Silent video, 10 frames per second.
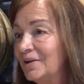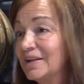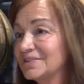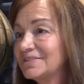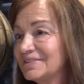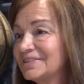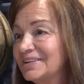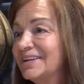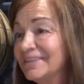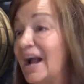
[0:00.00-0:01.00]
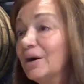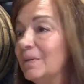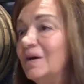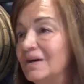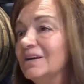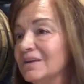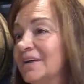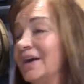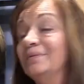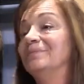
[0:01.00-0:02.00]
And you dropped a cylinder in qualifying,
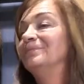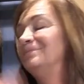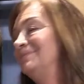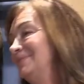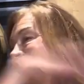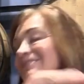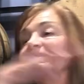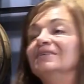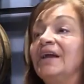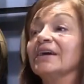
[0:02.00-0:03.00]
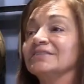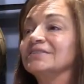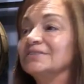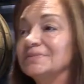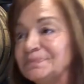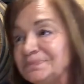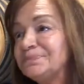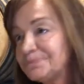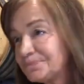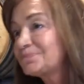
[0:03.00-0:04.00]
still qualified second? Yes.
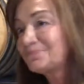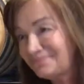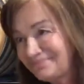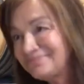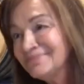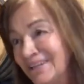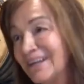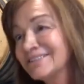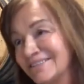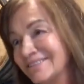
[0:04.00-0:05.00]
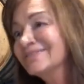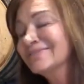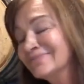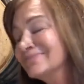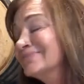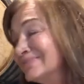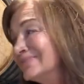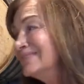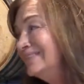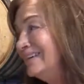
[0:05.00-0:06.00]
Yes.
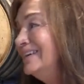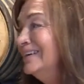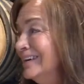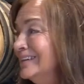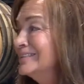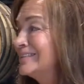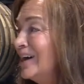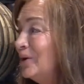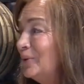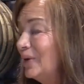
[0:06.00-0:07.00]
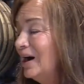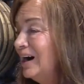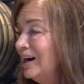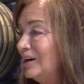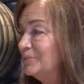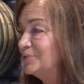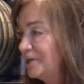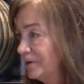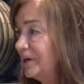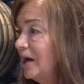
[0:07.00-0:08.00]
So
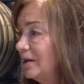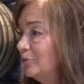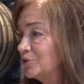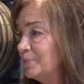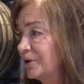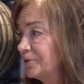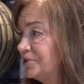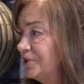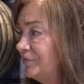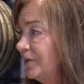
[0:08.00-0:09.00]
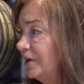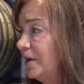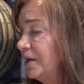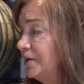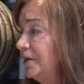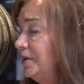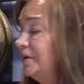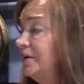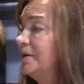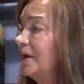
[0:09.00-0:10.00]
Terry Allen was my crew chief then, and
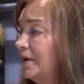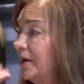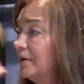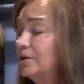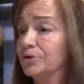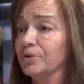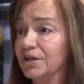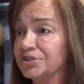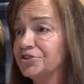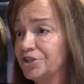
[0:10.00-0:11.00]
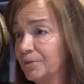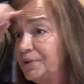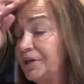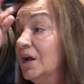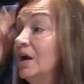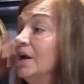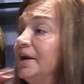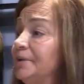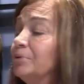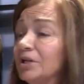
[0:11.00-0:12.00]
he and I had a good relationship.
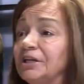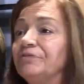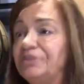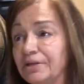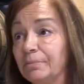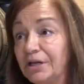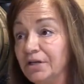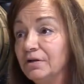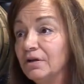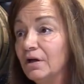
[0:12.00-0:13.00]
He believed in me.